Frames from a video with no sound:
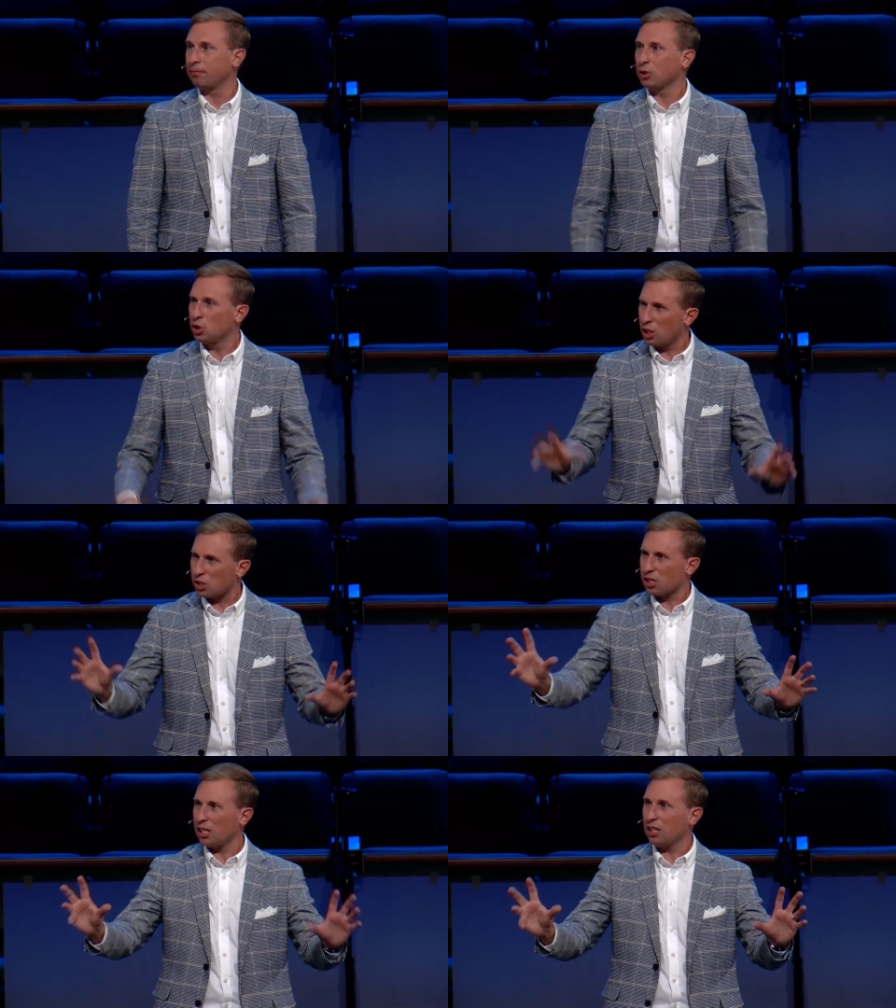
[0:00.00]

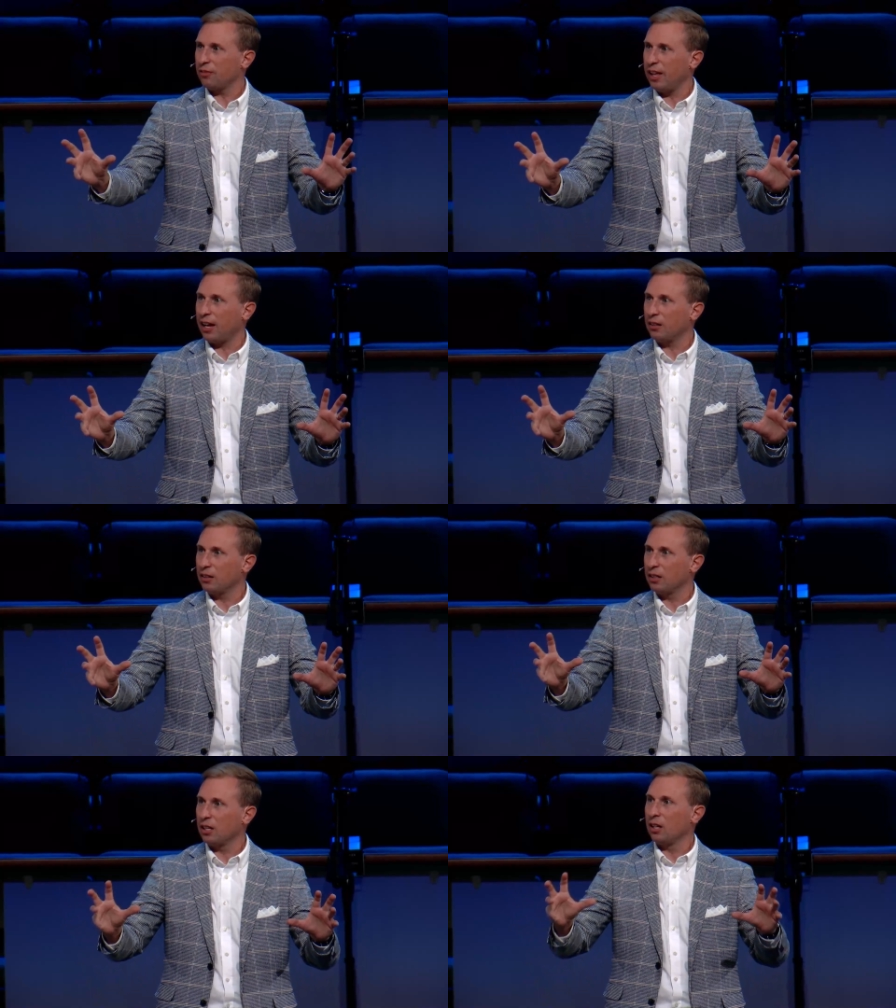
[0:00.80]
Just think of that
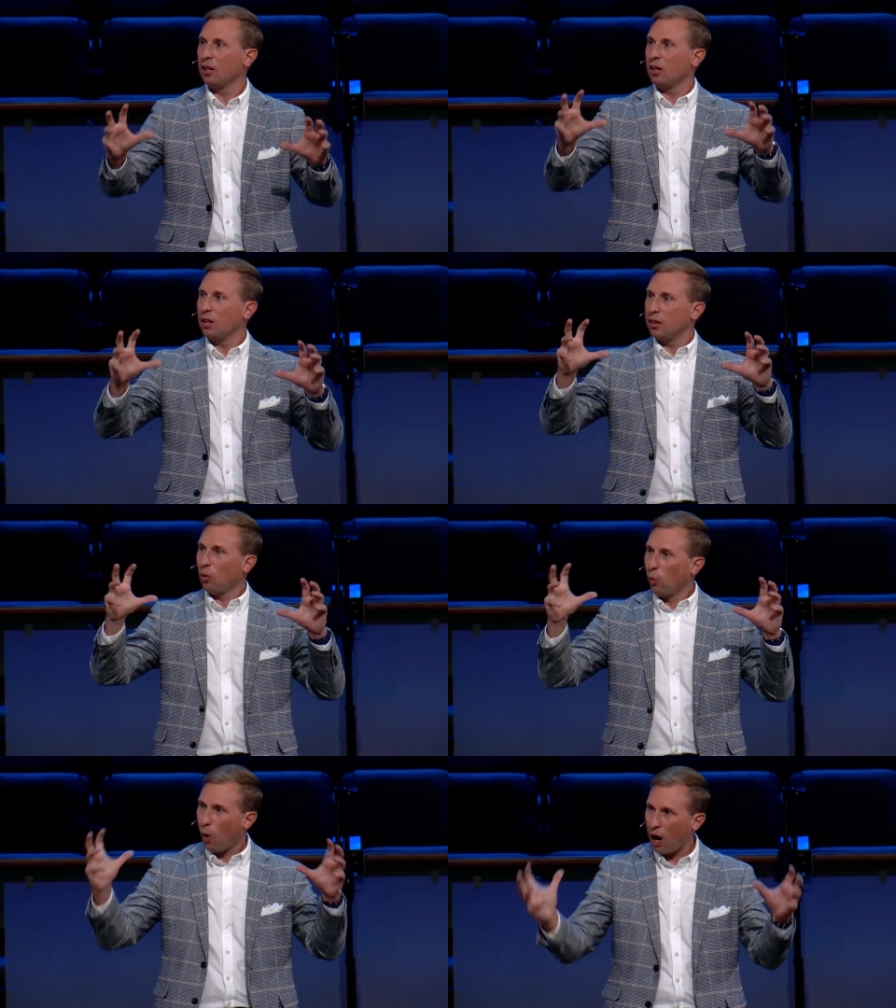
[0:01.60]
the
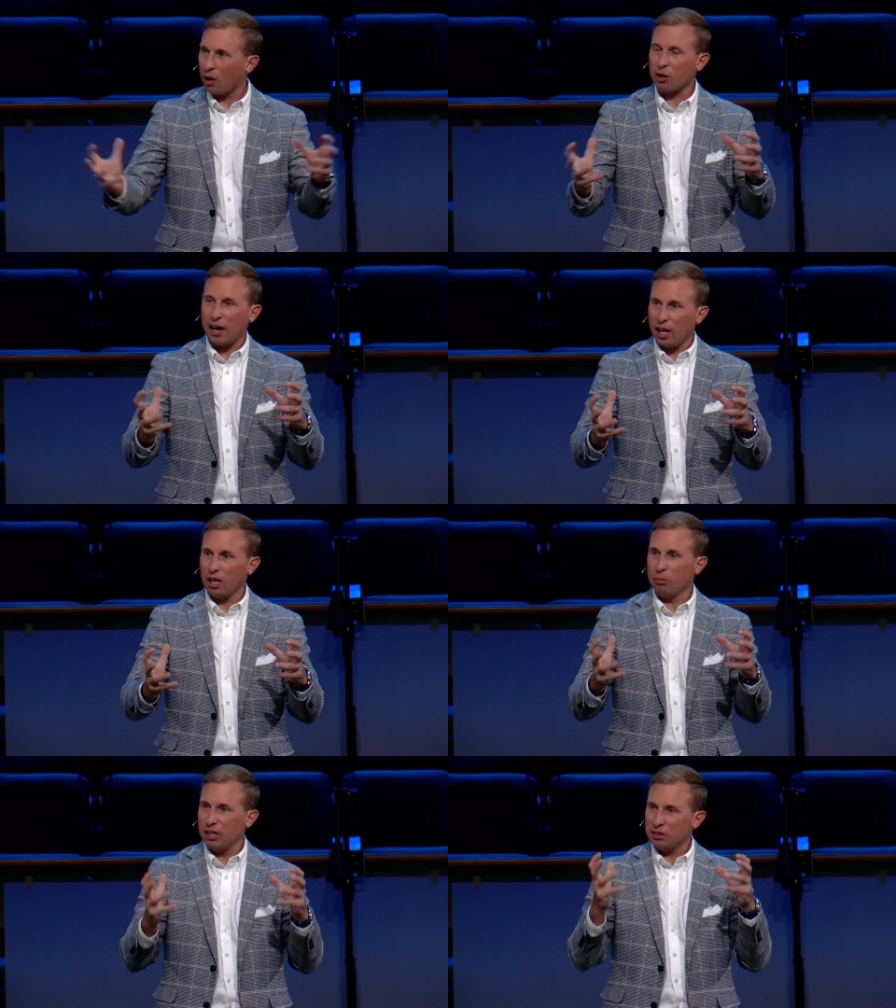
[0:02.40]
water
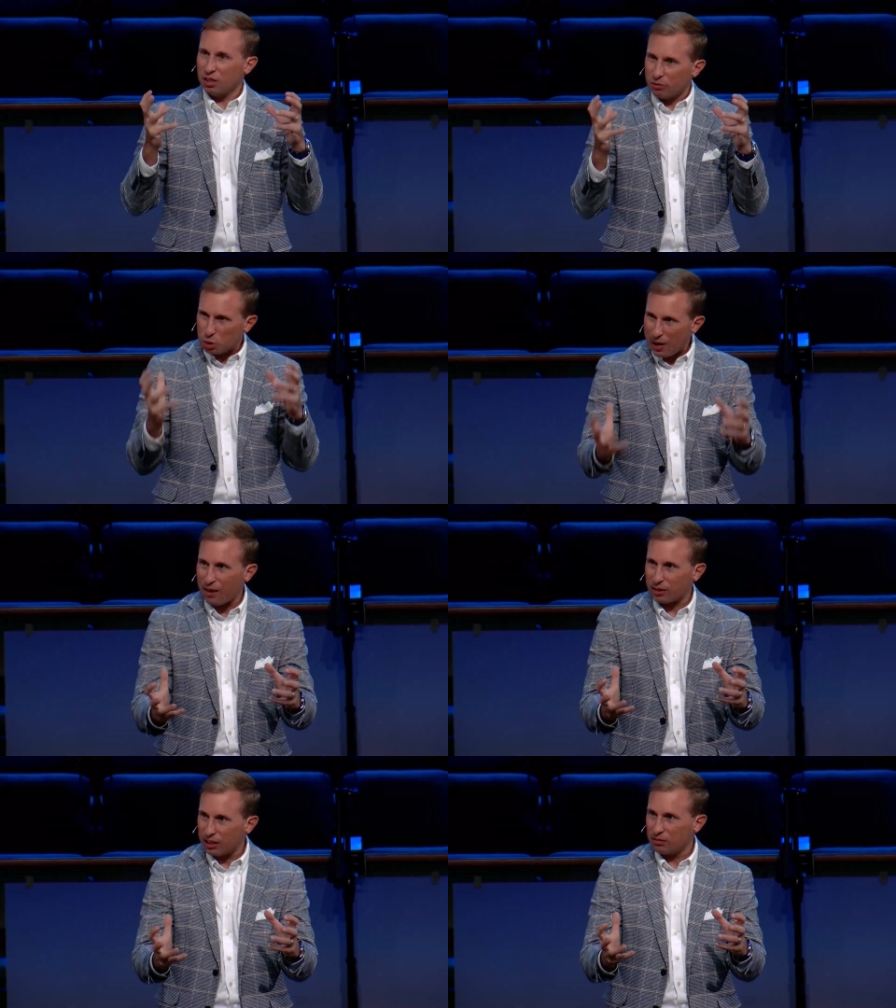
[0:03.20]
element of
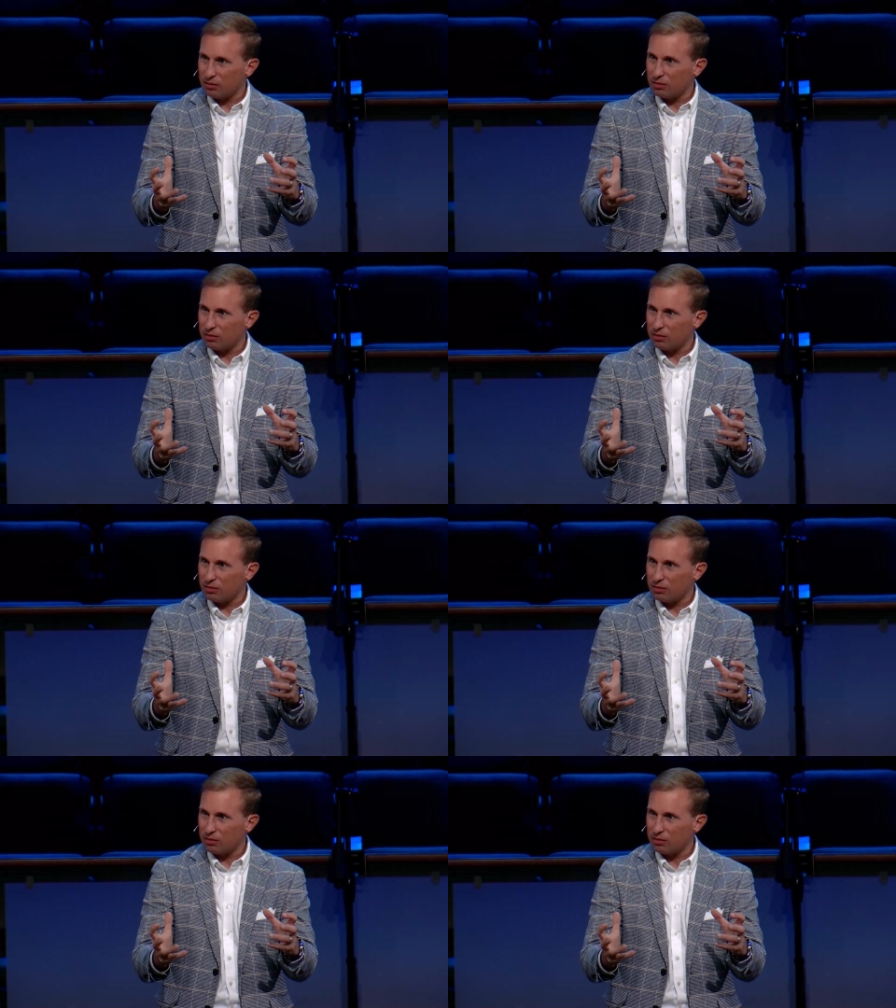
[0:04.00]
drowning